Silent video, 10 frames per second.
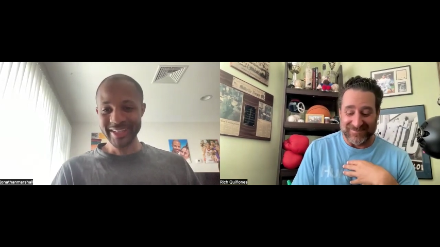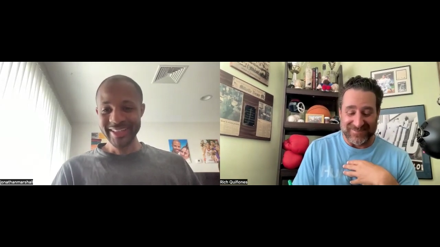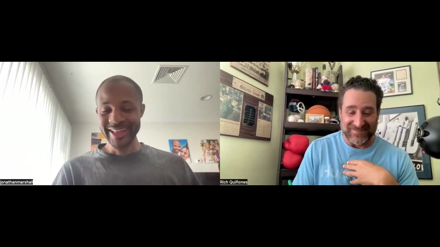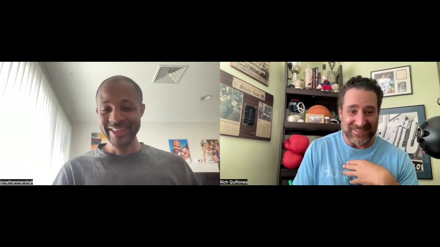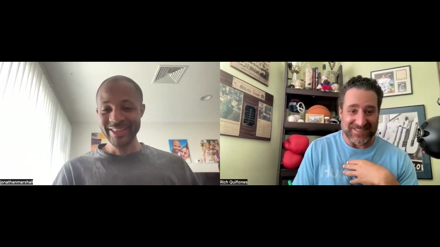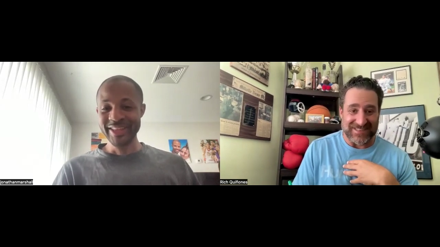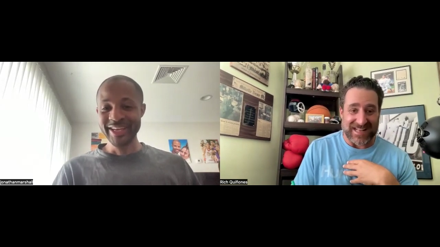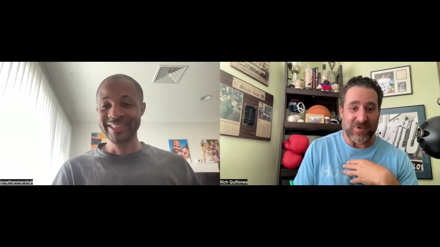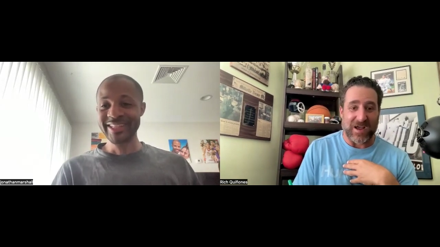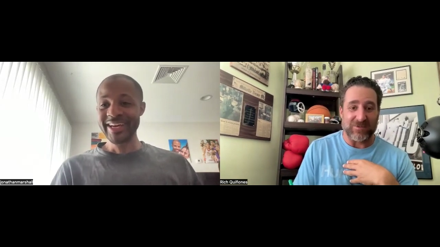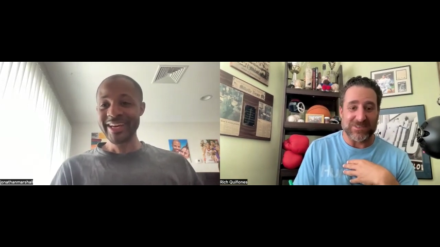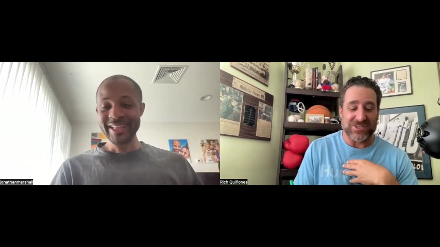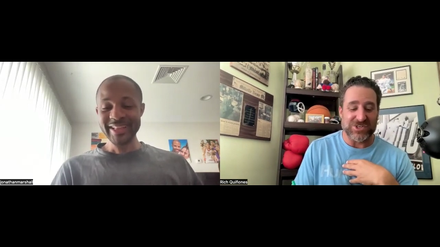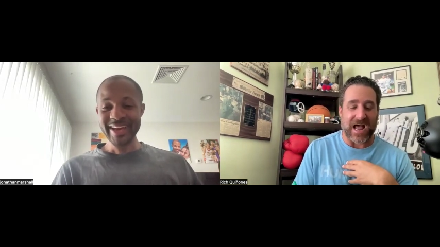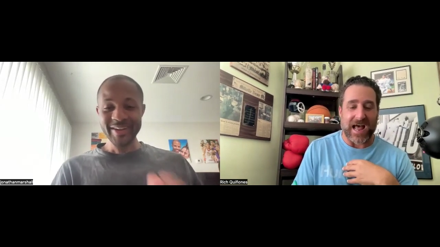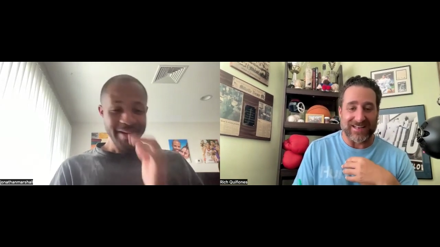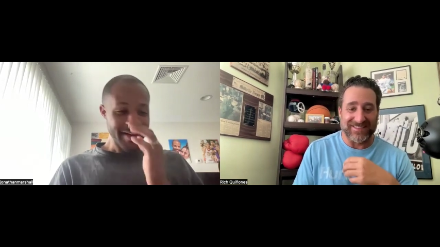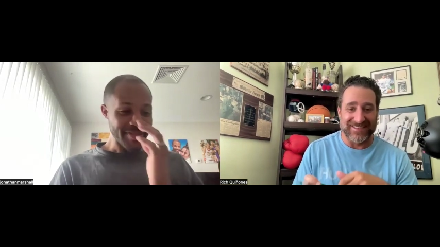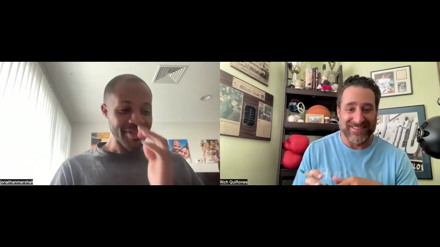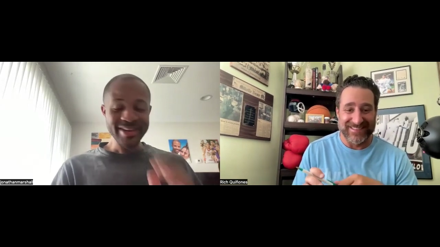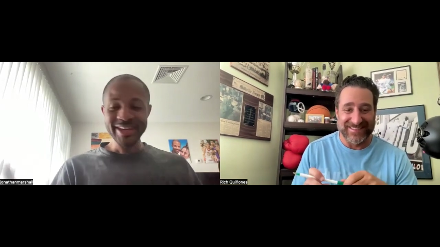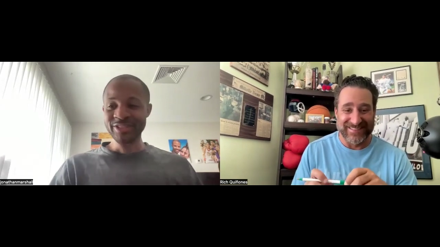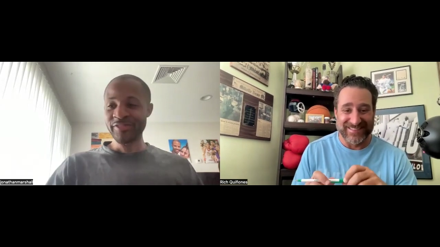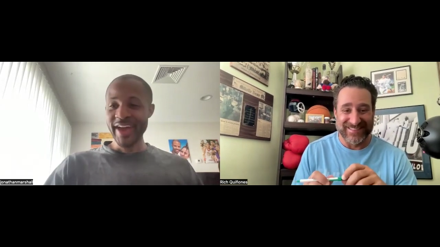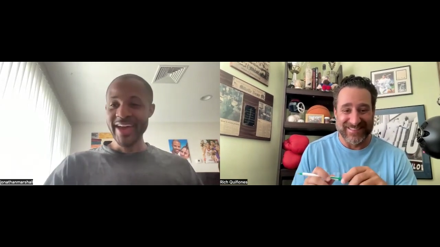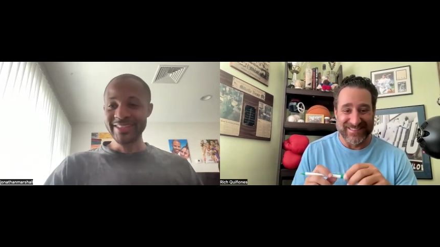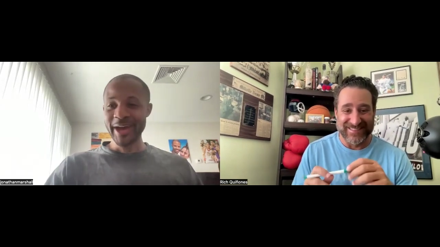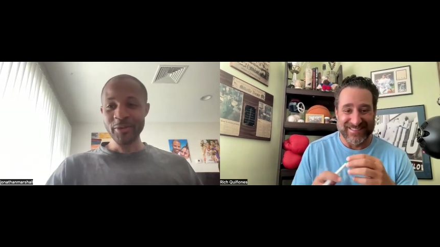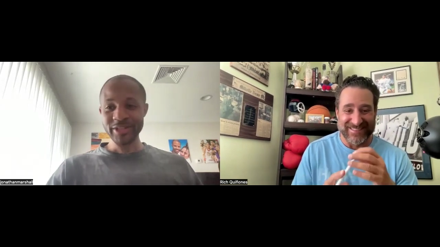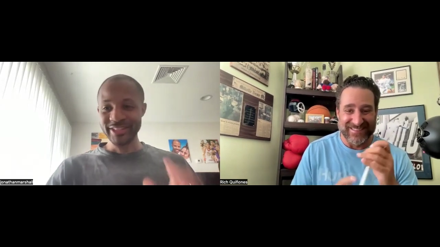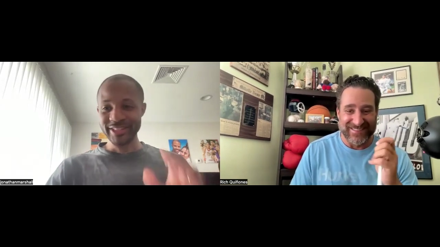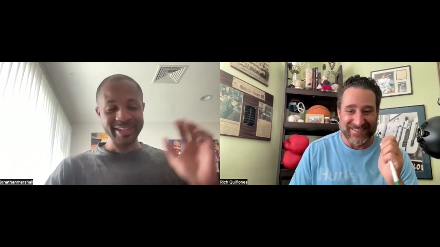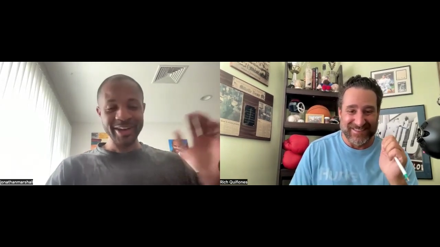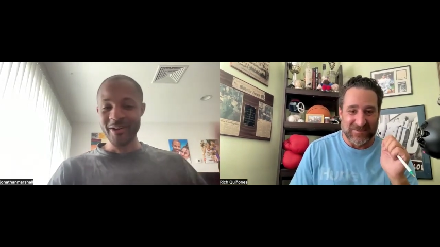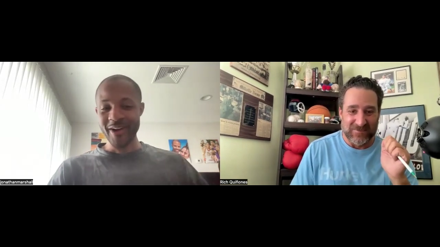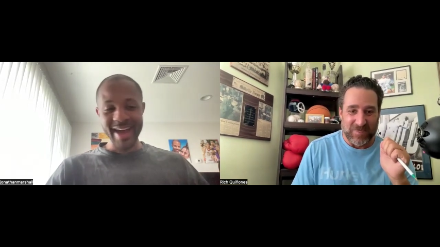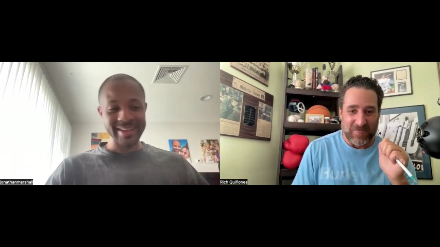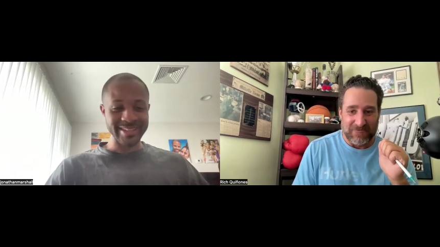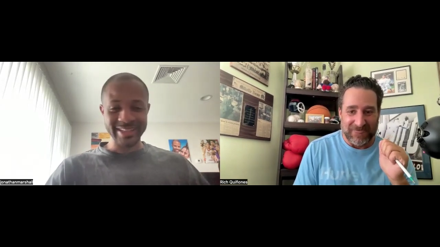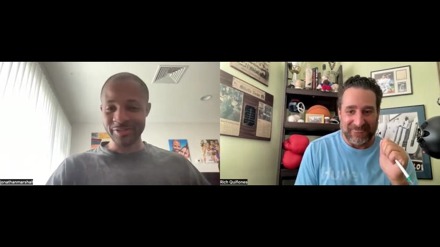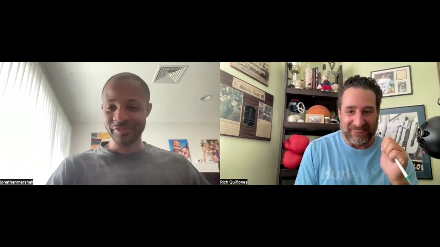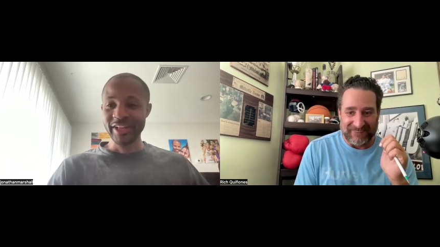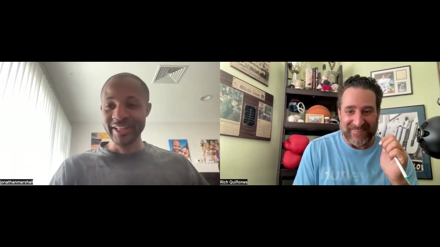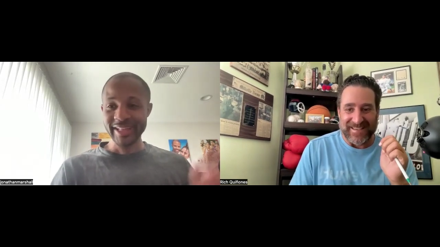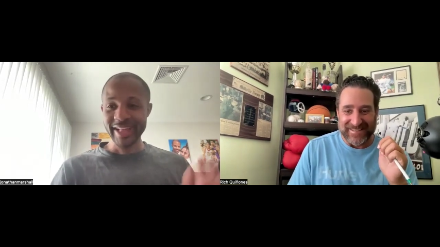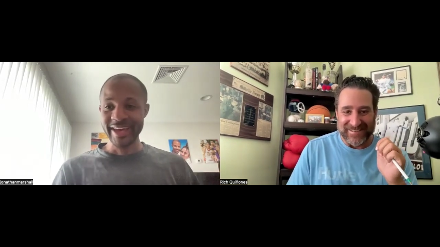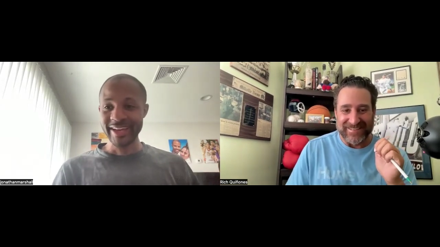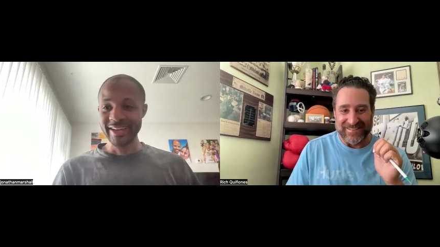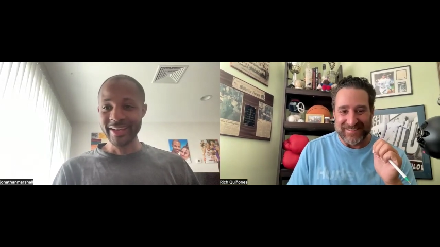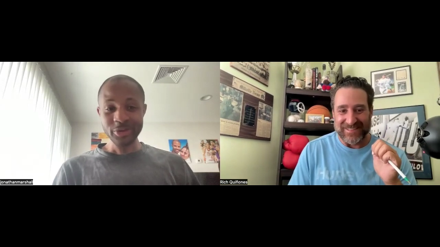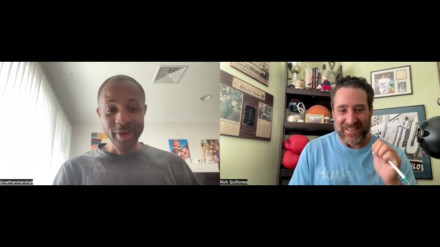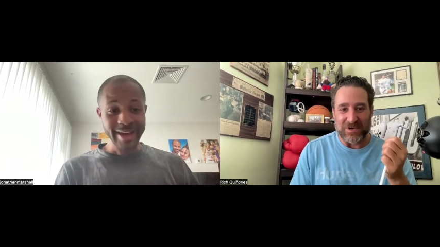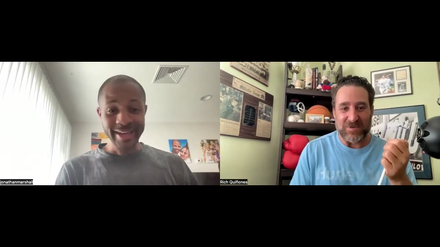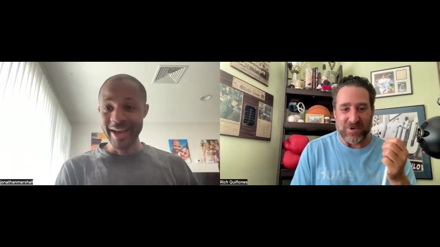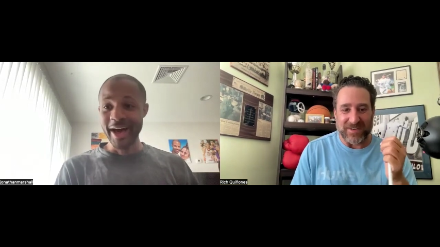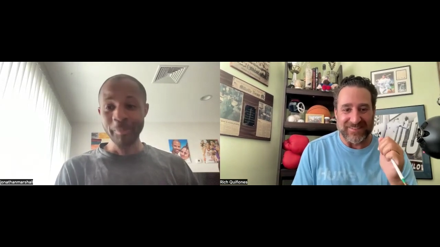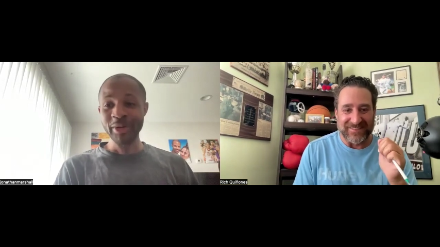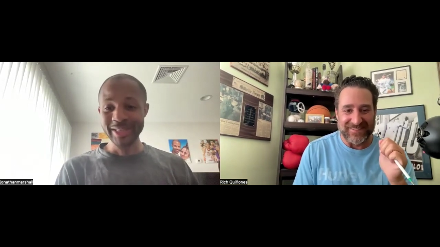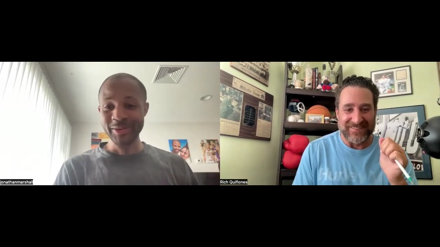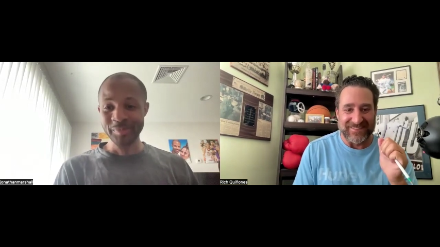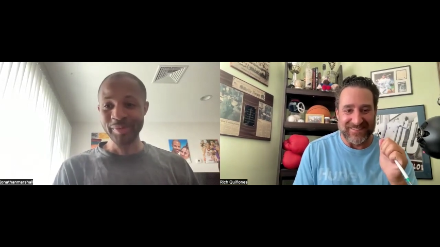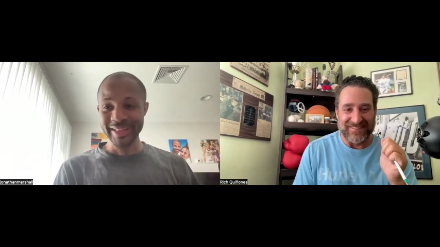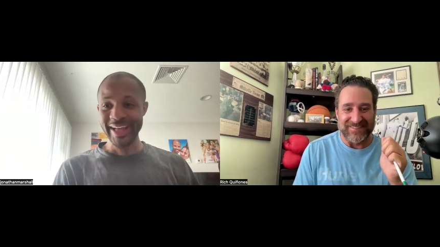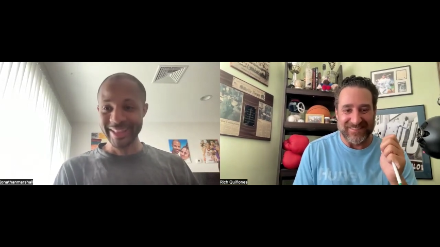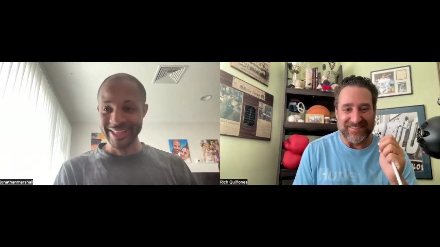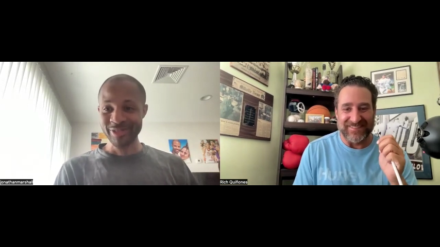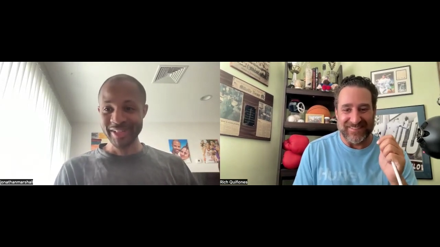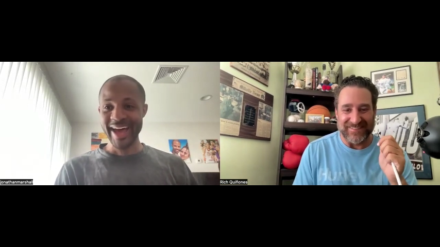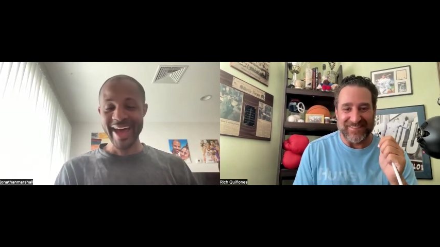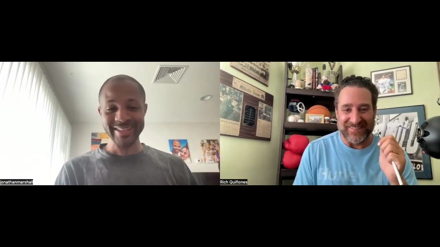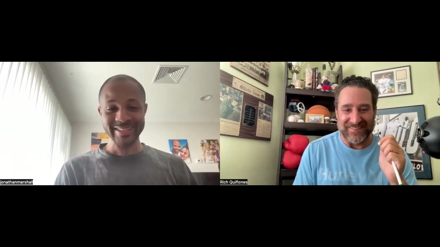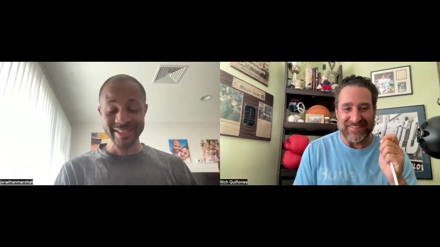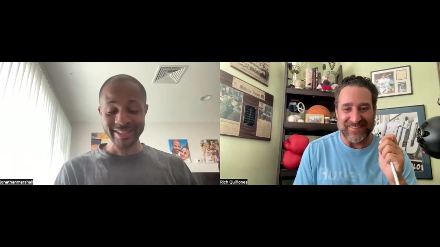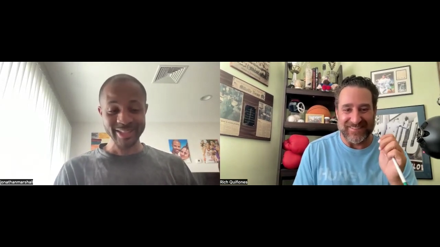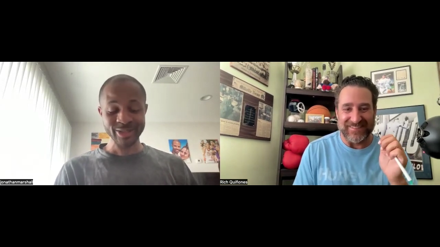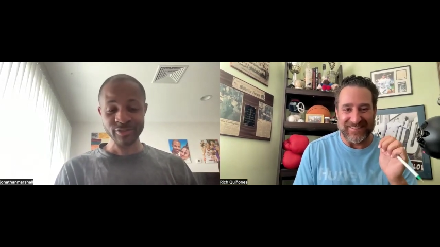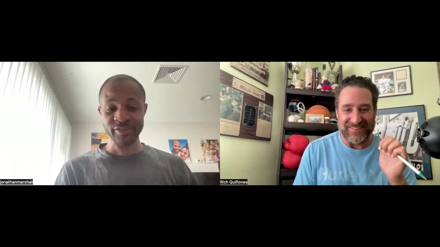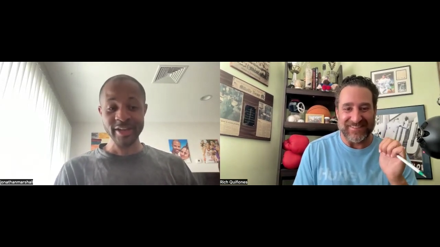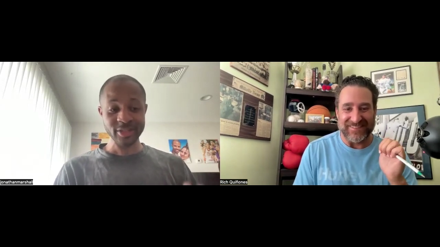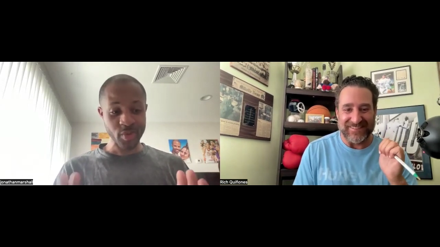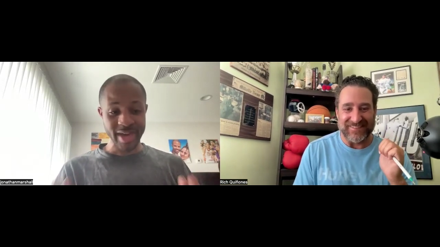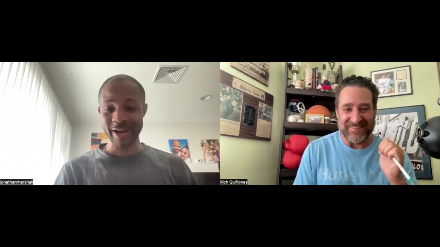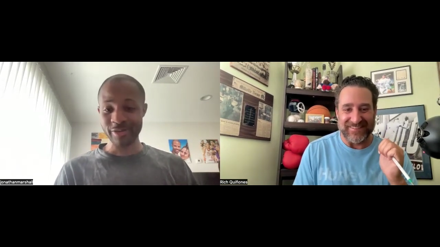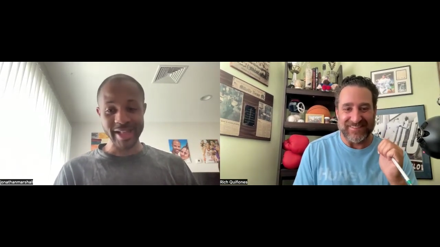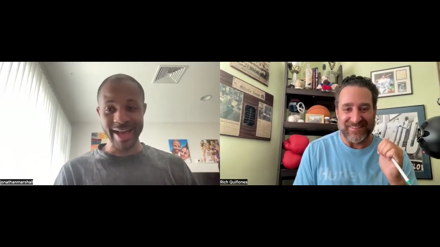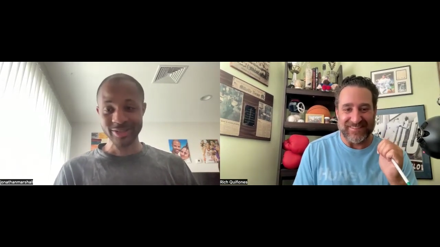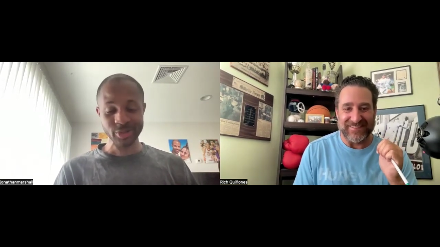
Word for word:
Speaker 1: Like Listen, that's Knicks, why I wasn't shocked. Like, the Knicks fans that were just terrorizing in Philly, yeah. like, like what do you want? Humbled a little bit, like let's relax. And the Sixers fans, we gotta relax